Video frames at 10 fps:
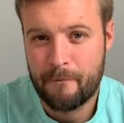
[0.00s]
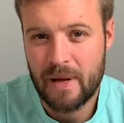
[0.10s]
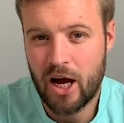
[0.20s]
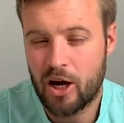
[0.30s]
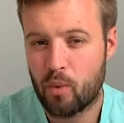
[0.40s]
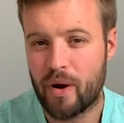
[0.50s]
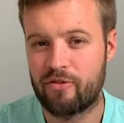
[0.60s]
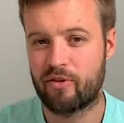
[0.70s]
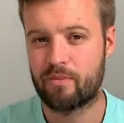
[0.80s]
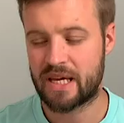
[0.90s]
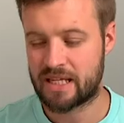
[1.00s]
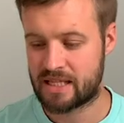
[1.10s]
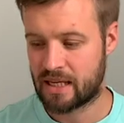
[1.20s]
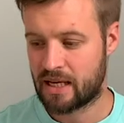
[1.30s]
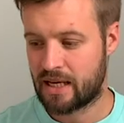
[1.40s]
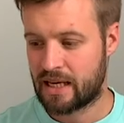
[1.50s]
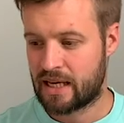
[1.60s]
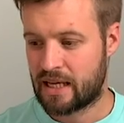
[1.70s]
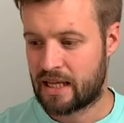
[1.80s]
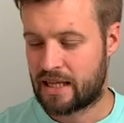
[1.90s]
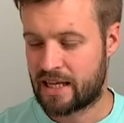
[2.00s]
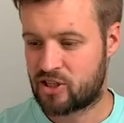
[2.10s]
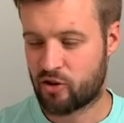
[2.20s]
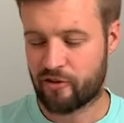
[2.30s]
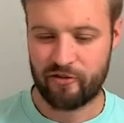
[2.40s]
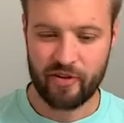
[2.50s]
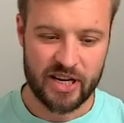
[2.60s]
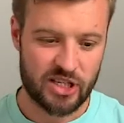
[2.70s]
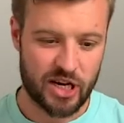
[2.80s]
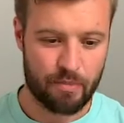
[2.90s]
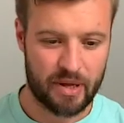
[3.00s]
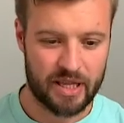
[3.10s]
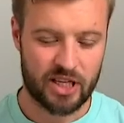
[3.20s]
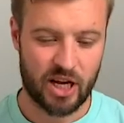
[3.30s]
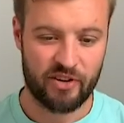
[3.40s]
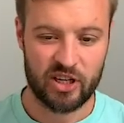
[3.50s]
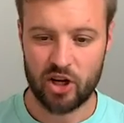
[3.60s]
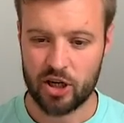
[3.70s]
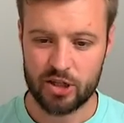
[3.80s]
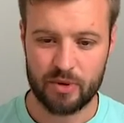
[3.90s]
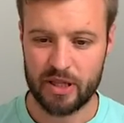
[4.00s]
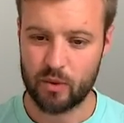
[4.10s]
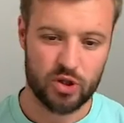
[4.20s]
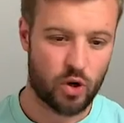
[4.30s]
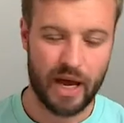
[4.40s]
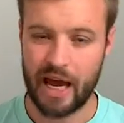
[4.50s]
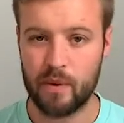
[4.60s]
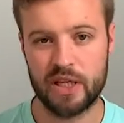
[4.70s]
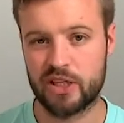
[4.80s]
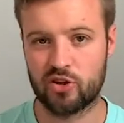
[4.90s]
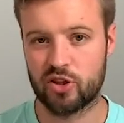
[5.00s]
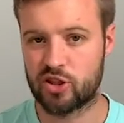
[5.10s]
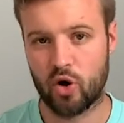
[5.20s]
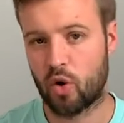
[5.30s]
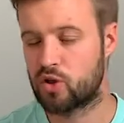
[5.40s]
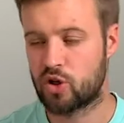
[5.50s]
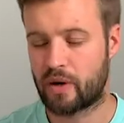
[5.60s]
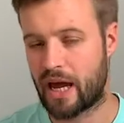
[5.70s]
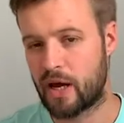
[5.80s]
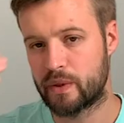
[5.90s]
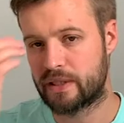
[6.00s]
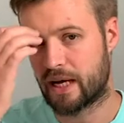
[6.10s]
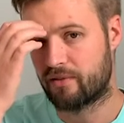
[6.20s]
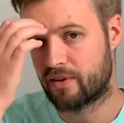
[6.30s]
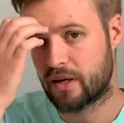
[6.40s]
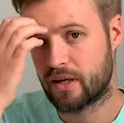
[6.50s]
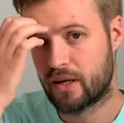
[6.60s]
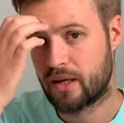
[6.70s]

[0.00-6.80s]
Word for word: It kind of went from this this sort of friendship and this kind of acknowledgement that was okay with each other. Saul was okay with David.